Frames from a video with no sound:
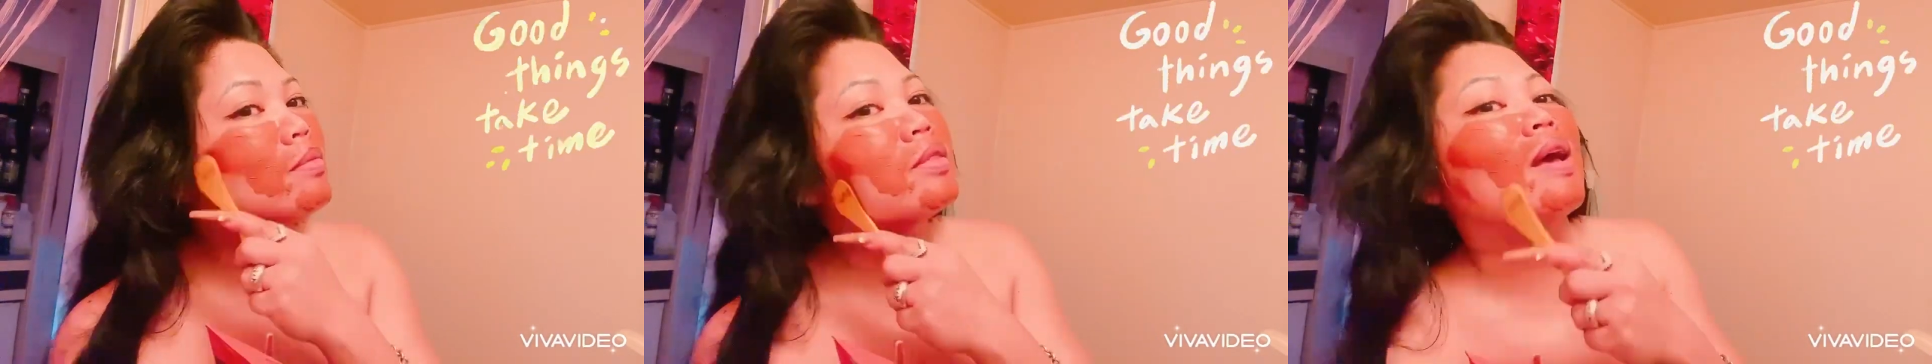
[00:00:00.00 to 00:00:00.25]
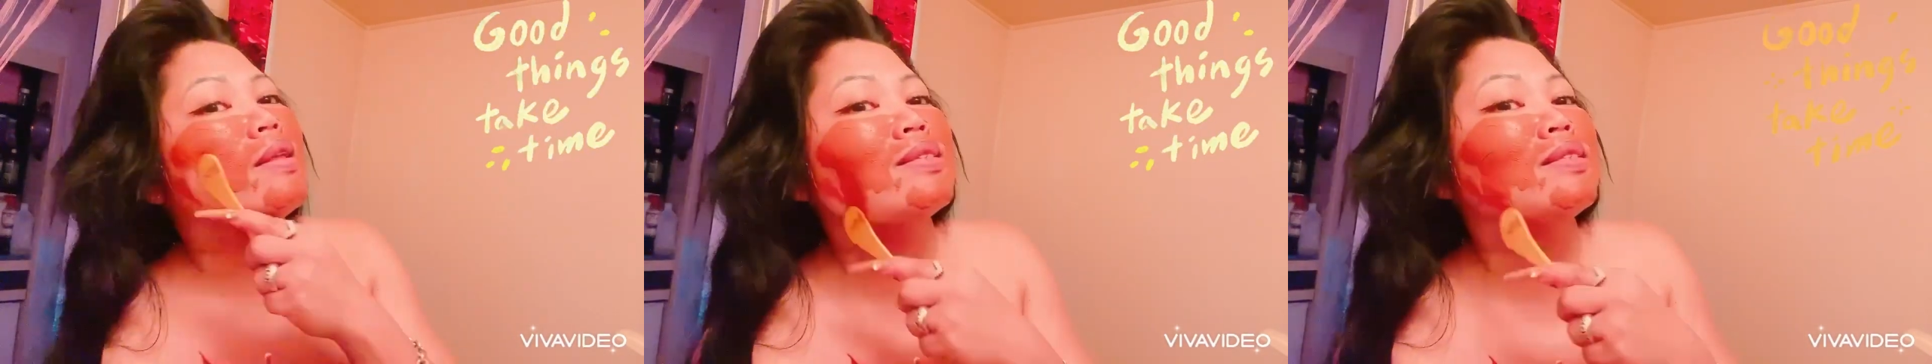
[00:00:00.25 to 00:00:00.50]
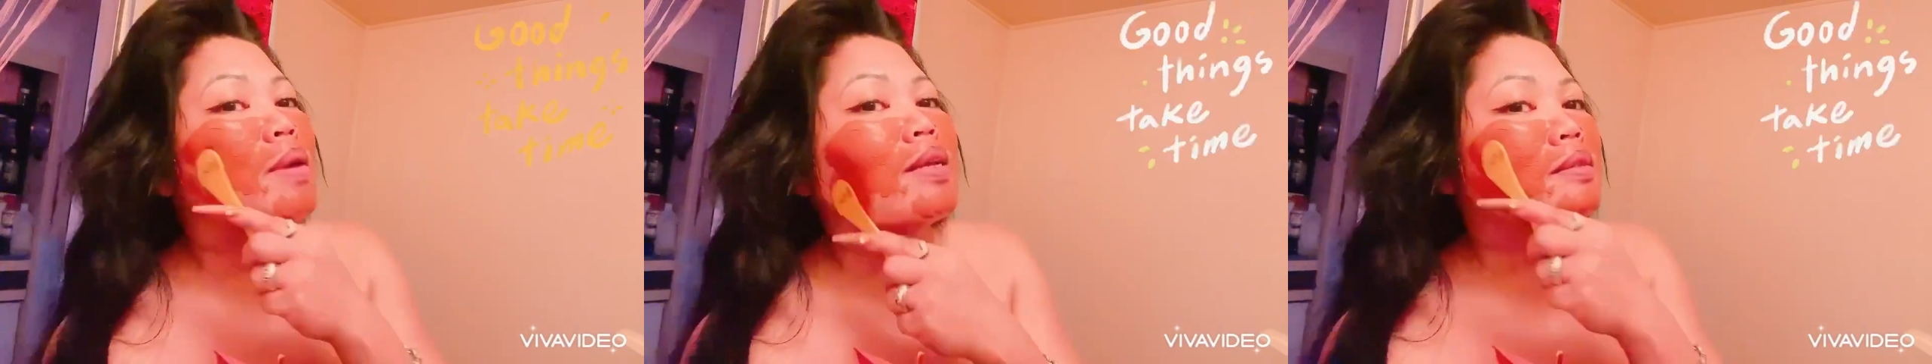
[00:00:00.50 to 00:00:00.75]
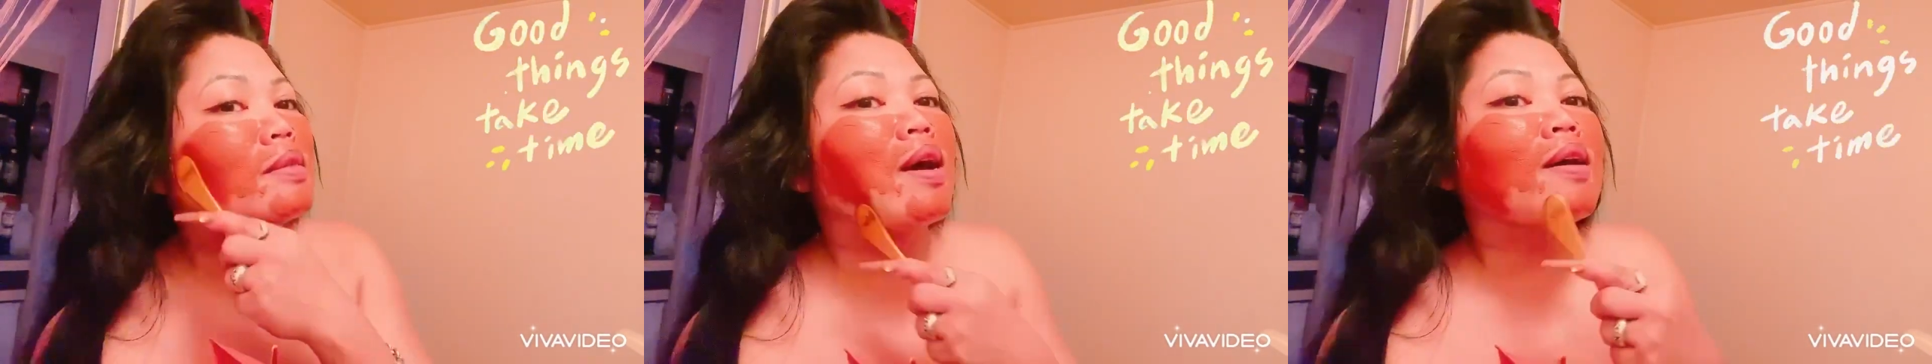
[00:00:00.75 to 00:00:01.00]
Yeah, that's the
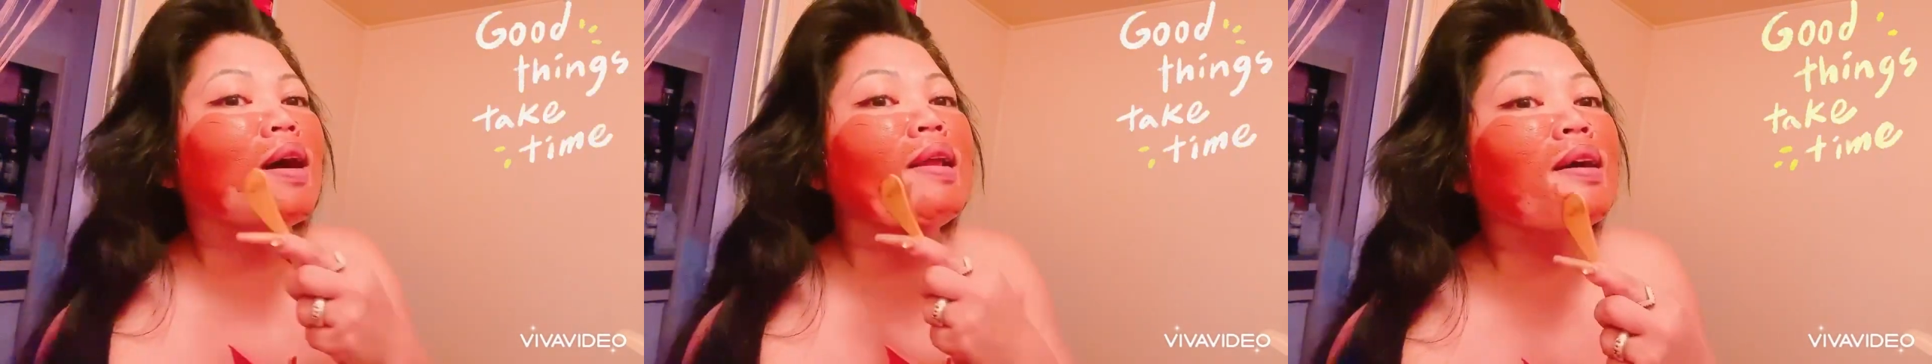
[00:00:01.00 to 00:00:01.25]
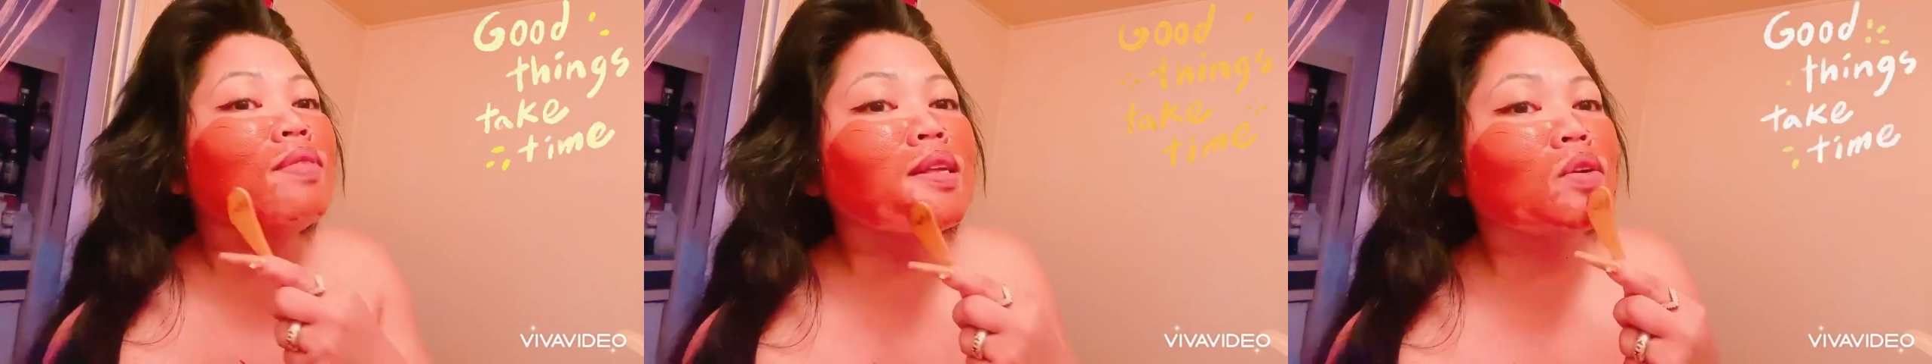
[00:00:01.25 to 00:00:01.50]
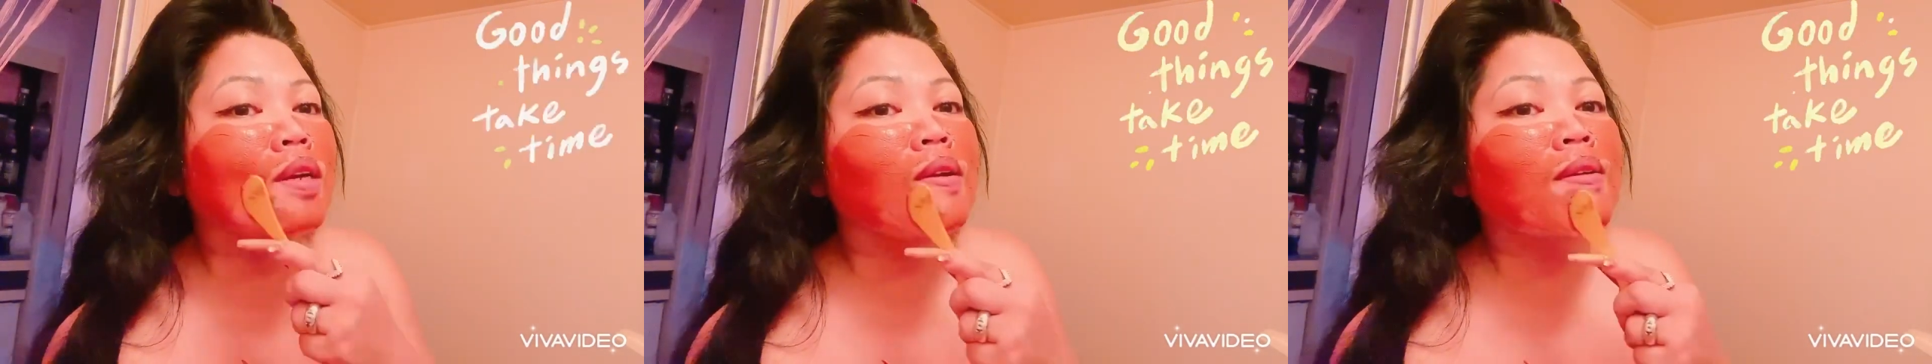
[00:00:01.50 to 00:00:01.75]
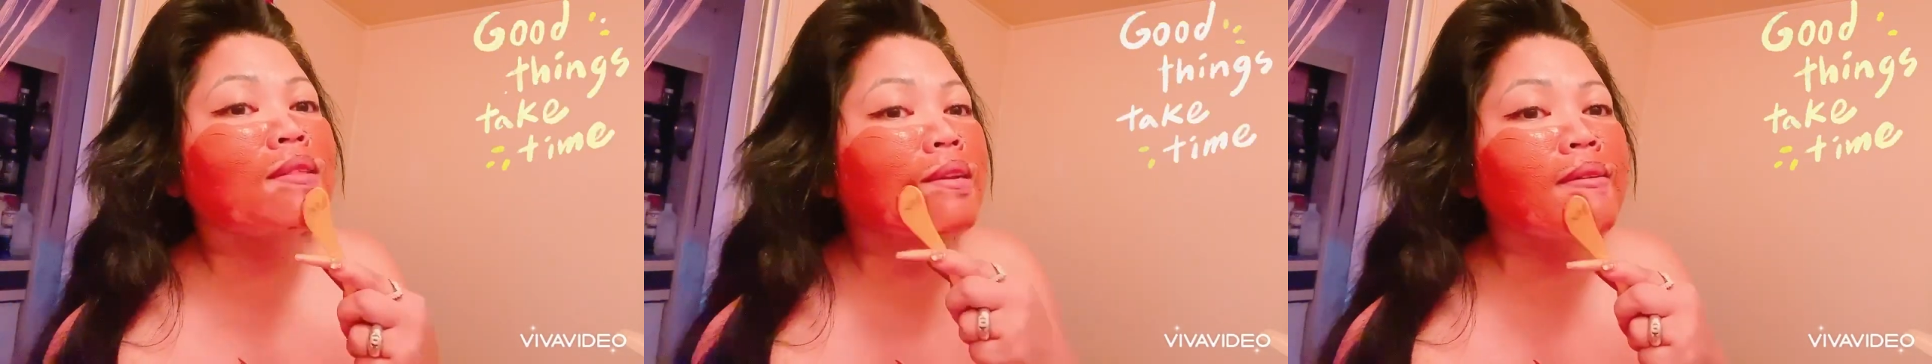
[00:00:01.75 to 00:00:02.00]
best. Yeah, I love Tina Turner.
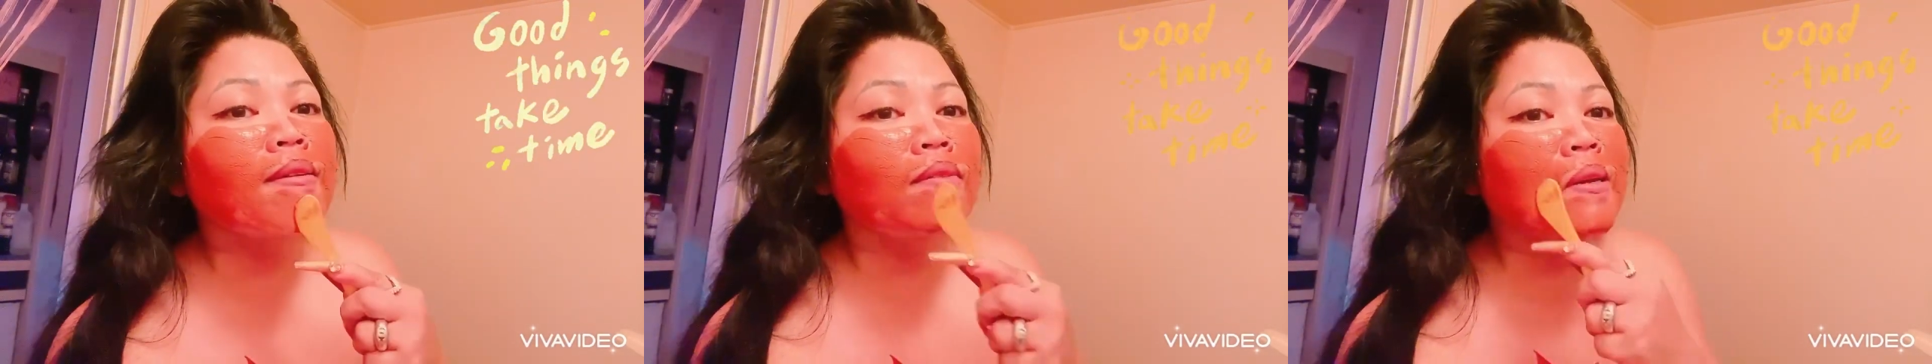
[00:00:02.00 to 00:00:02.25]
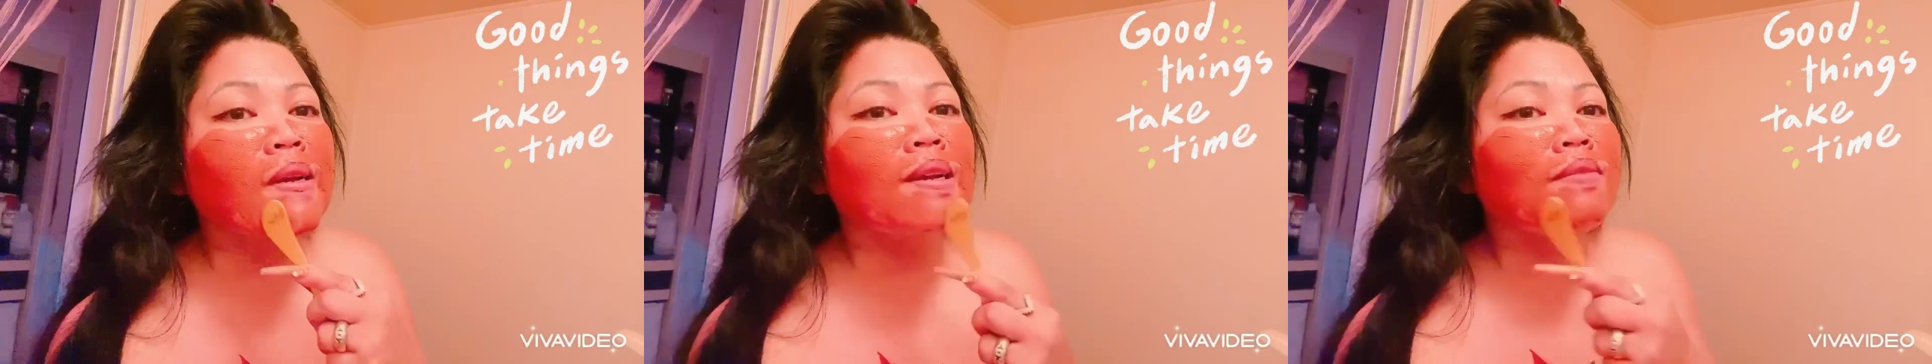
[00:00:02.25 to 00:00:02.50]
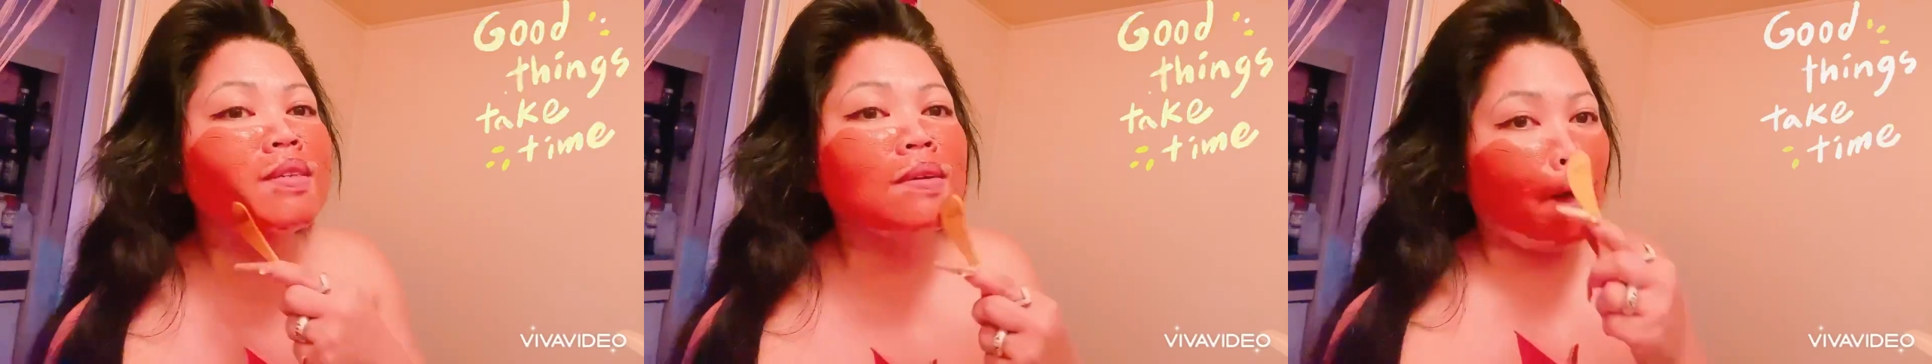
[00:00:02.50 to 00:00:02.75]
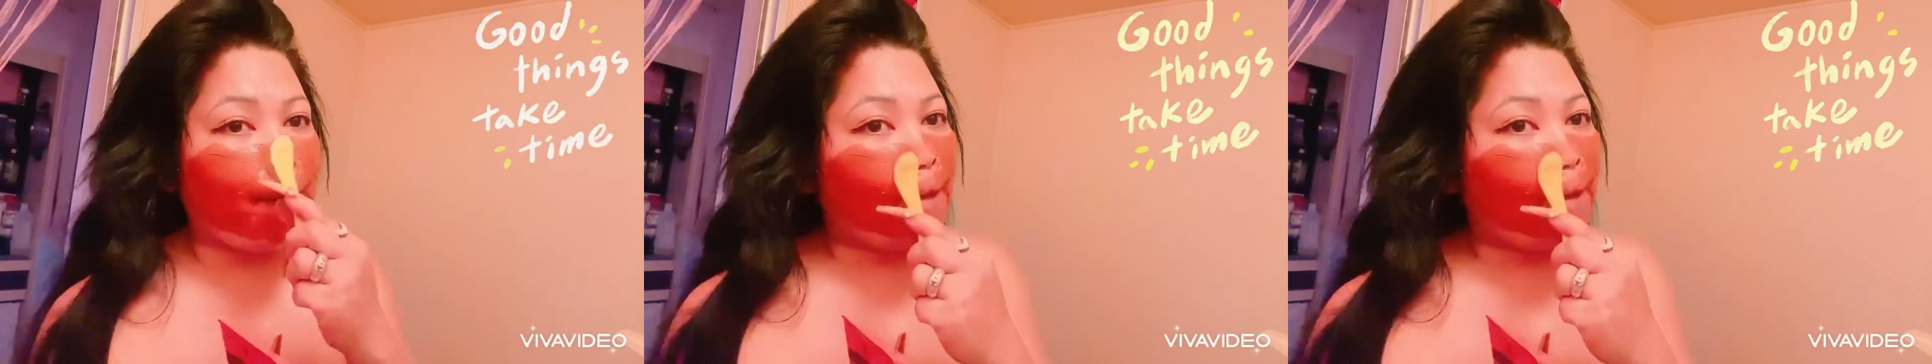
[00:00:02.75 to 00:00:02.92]
Tina Turner, I love her song.